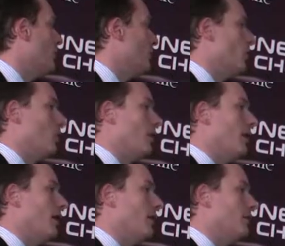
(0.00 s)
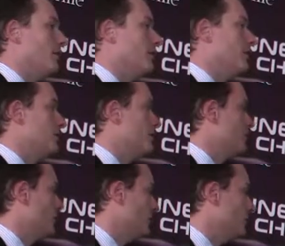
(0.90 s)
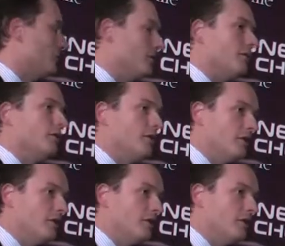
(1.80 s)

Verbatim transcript: people, um, skilled children